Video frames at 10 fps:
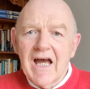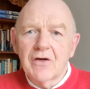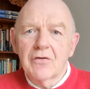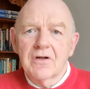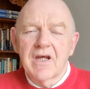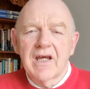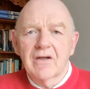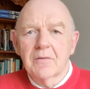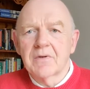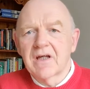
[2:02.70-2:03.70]
could have taken
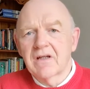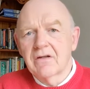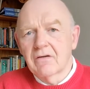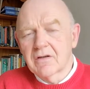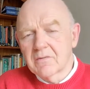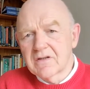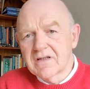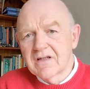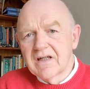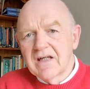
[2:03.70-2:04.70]
up title documents,
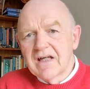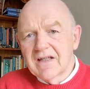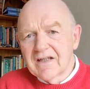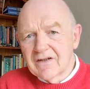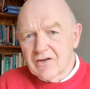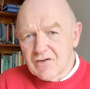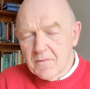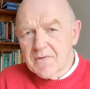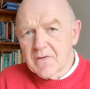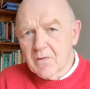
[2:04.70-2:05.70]
and then the
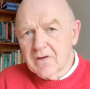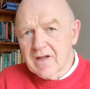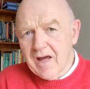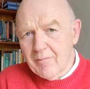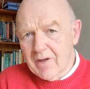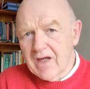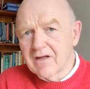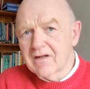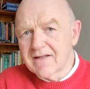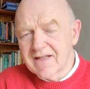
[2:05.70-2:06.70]
subsequent
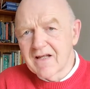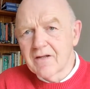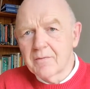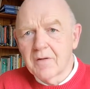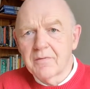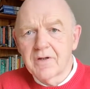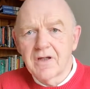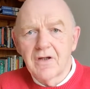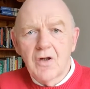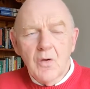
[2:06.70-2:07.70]
campaign to sell the property,
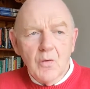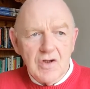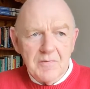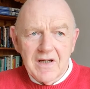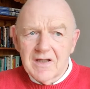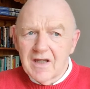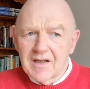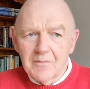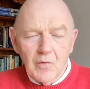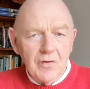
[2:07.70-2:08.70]
which might take
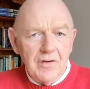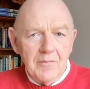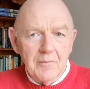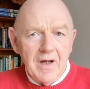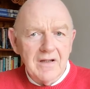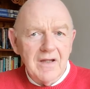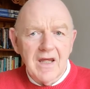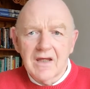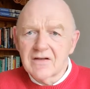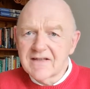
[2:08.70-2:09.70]
a month, might
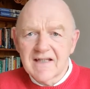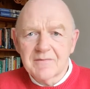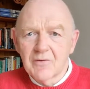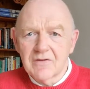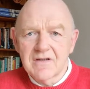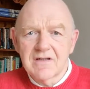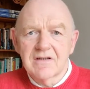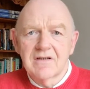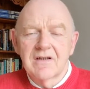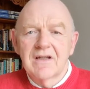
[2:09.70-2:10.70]
take 6 months,
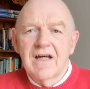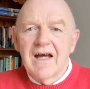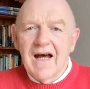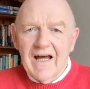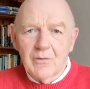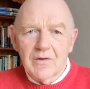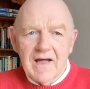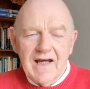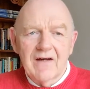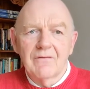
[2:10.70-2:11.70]
I would
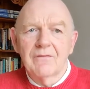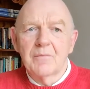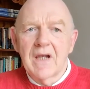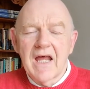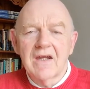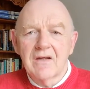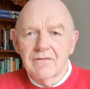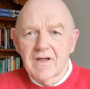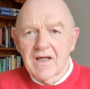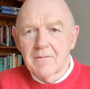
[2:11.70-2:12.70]
have plenty of
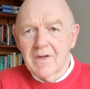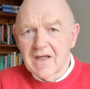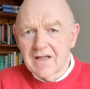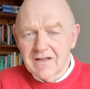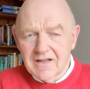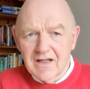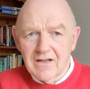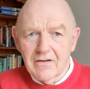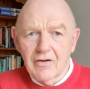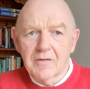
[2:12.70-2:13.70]
time to get the title
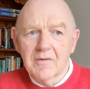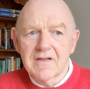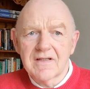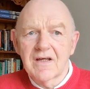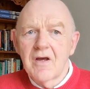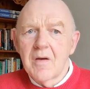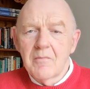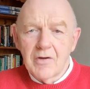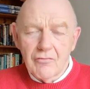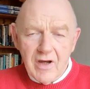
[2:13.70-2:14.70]
documents,
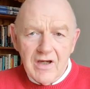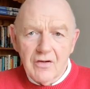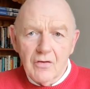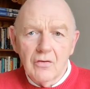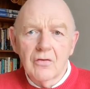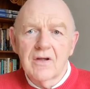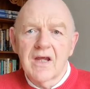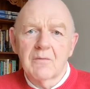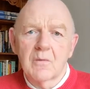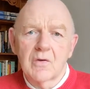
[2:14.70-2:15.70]
be ready to go then
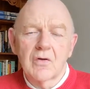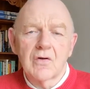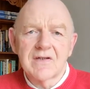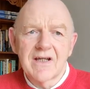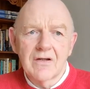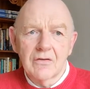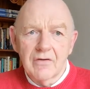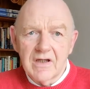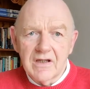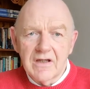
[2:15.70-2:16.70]
when we go sale
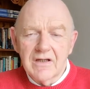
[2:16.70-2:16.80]
agreed,